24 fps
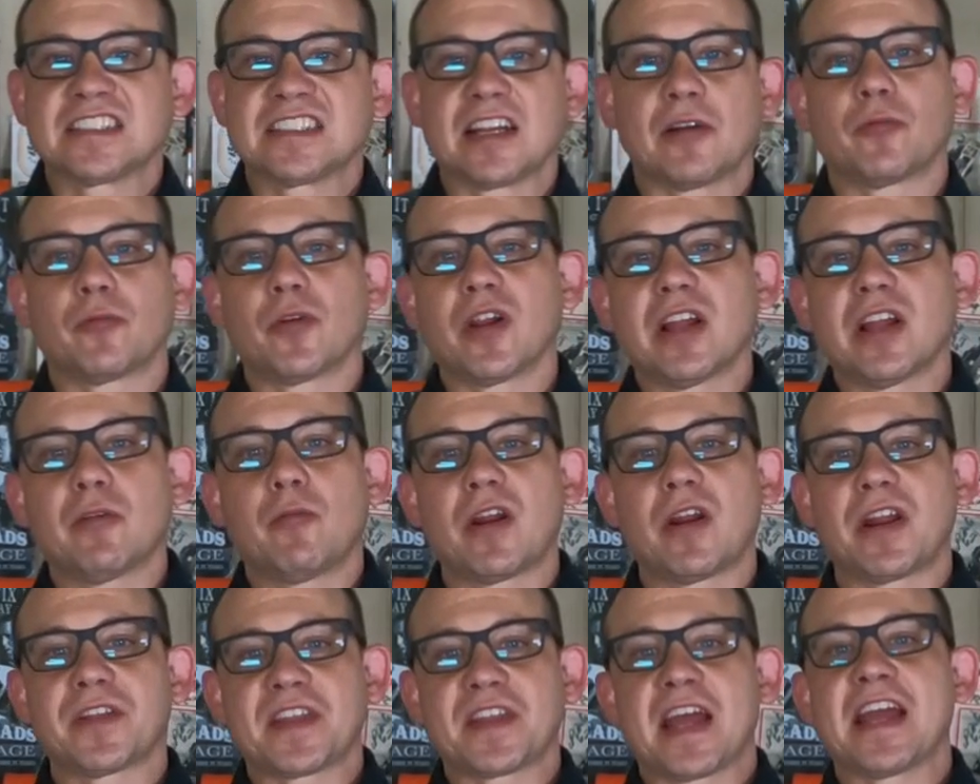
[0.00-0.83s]
I really
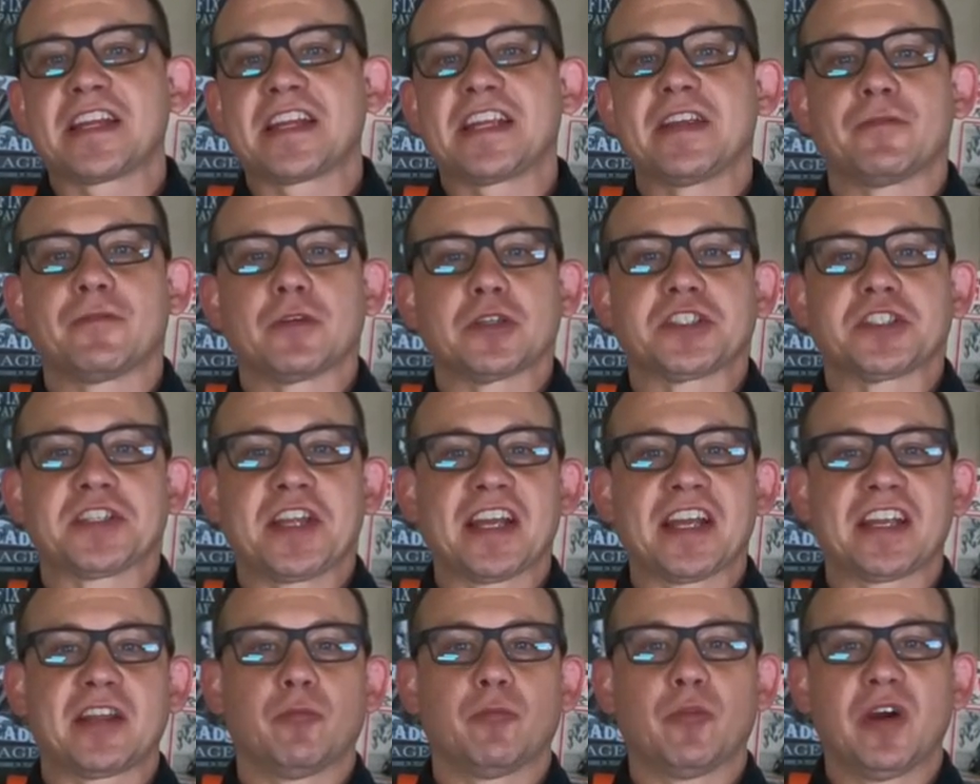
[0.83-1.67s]
want to thank you for
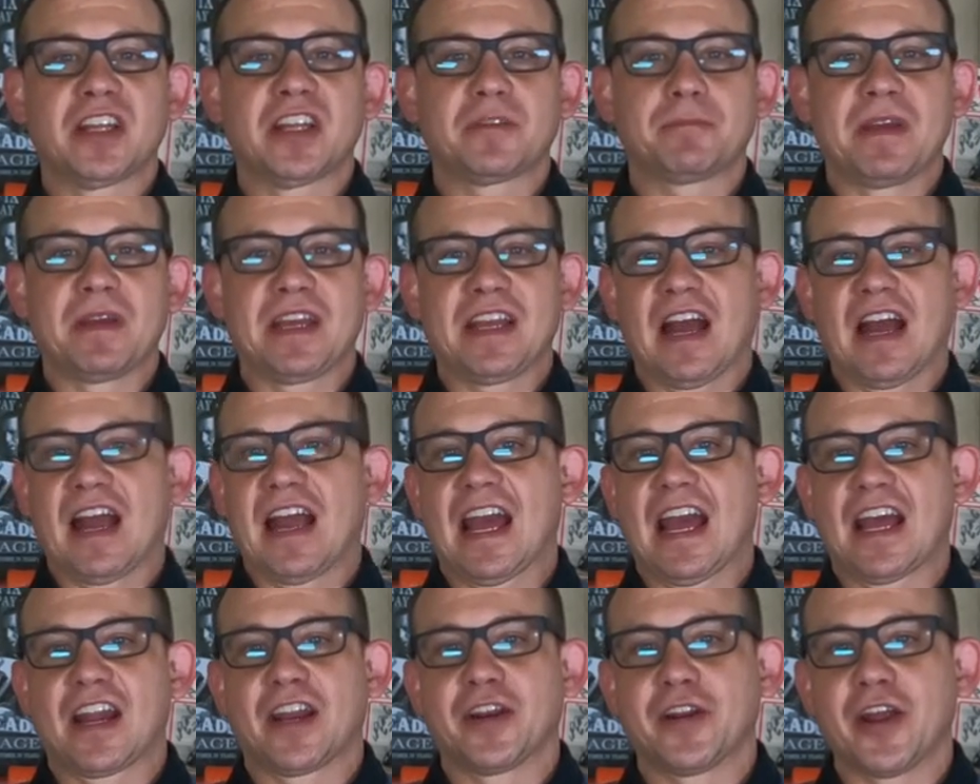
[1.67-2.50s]
sticking with me. I
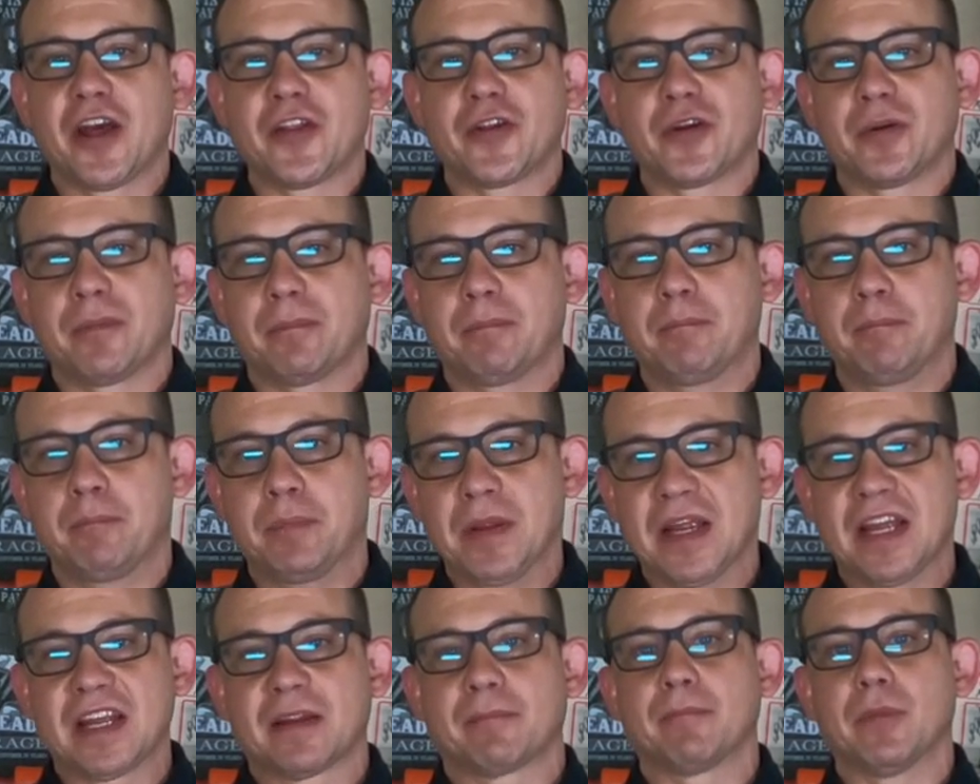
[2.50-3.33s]
had another
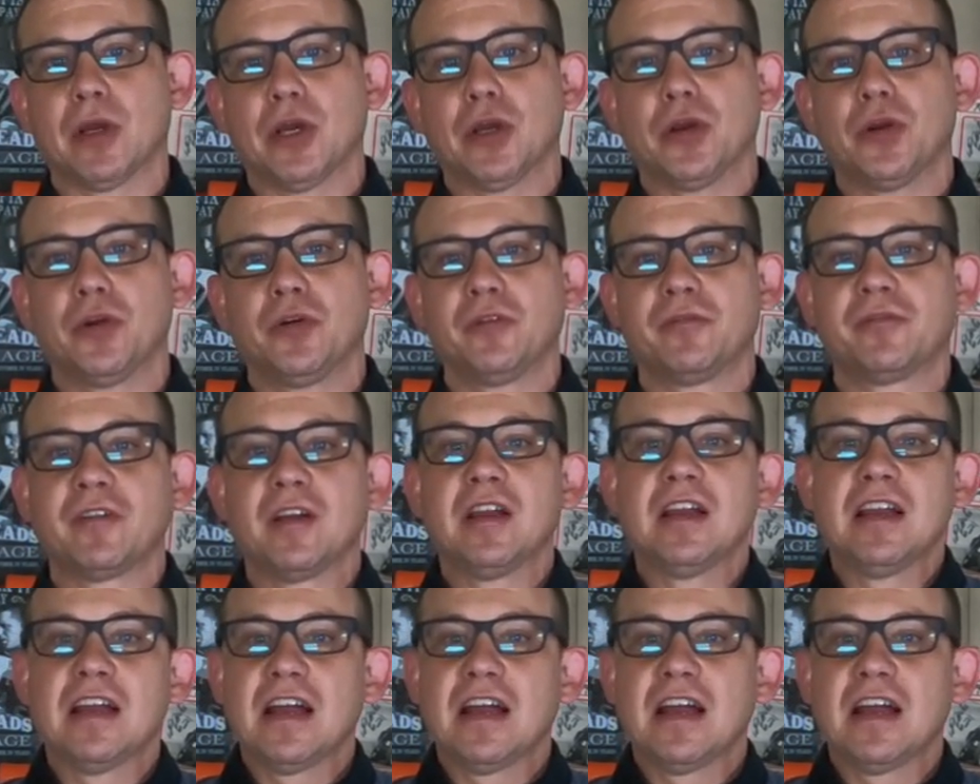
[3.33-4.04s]
big move.